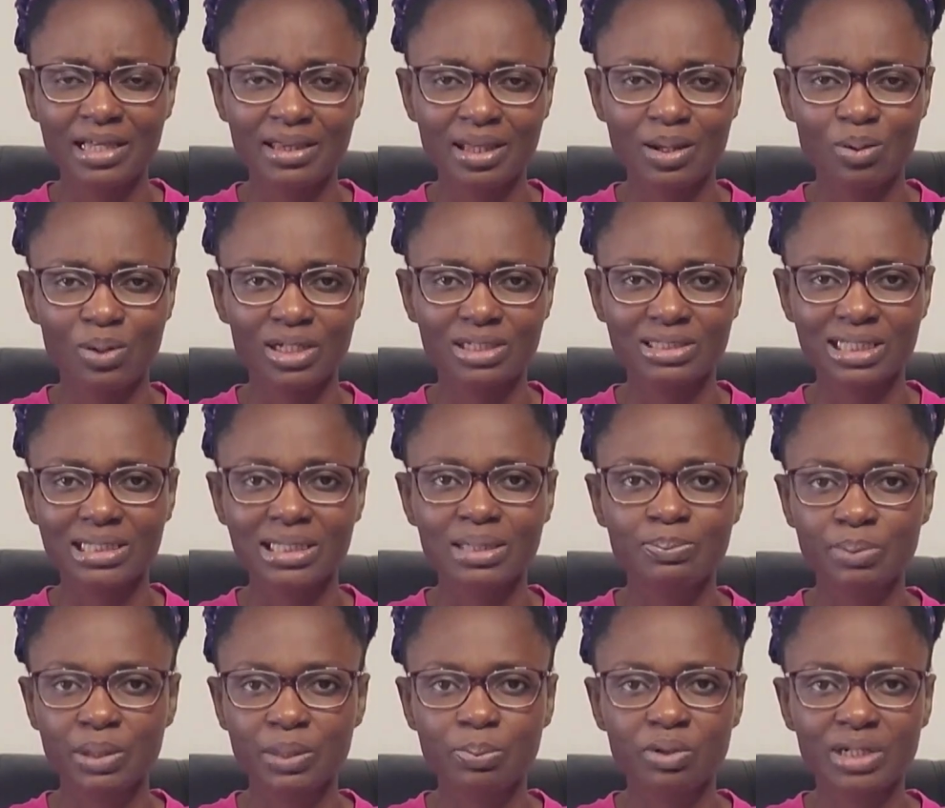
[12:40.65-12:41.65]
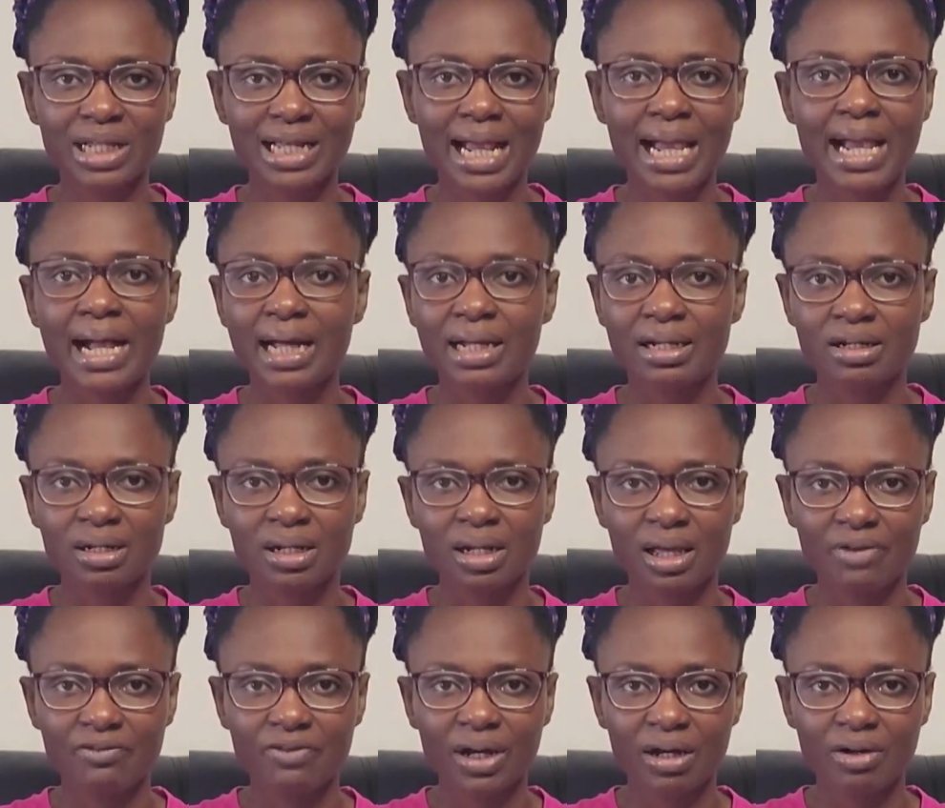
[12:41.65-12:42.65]
there were certain people that I had
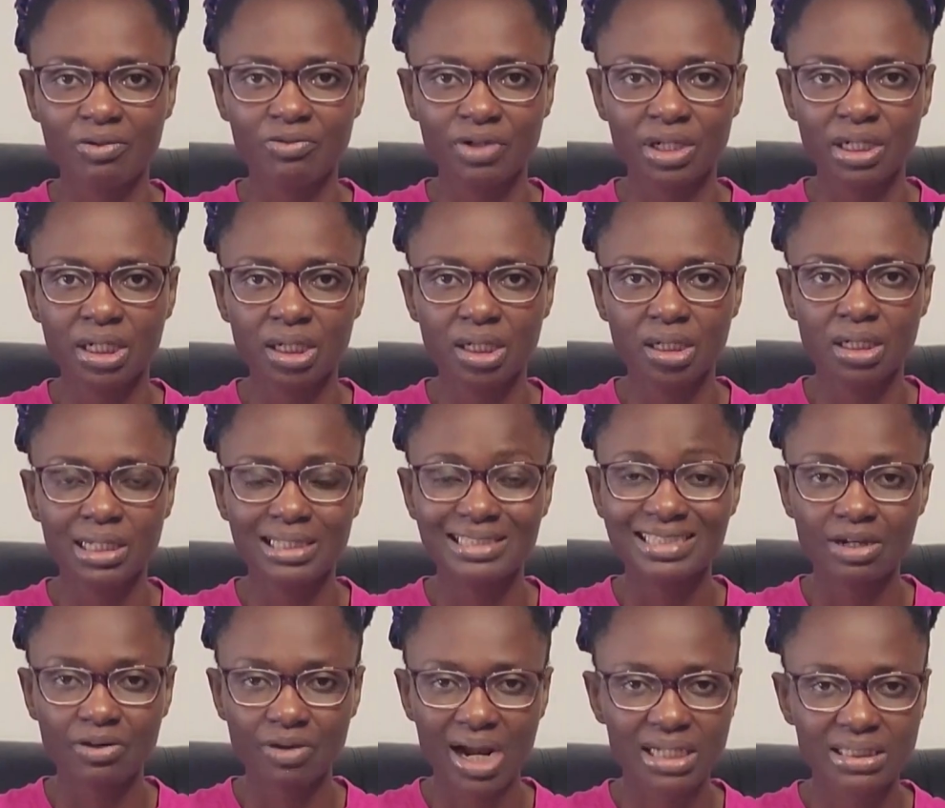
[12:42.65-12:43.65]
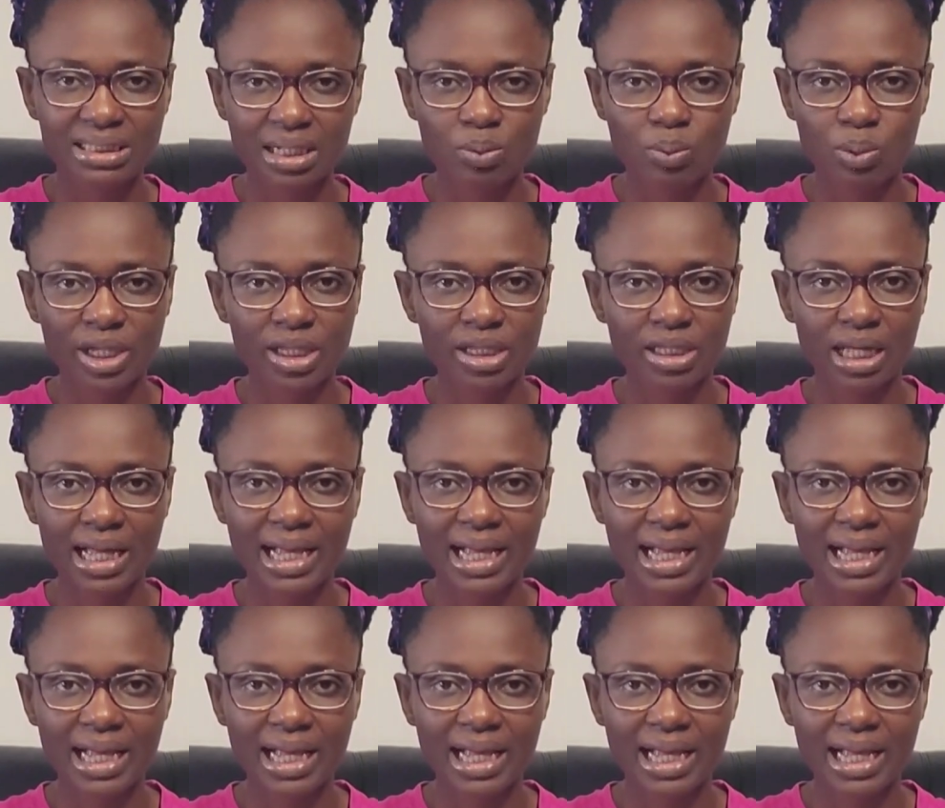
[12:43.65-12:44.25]
never really interacted with.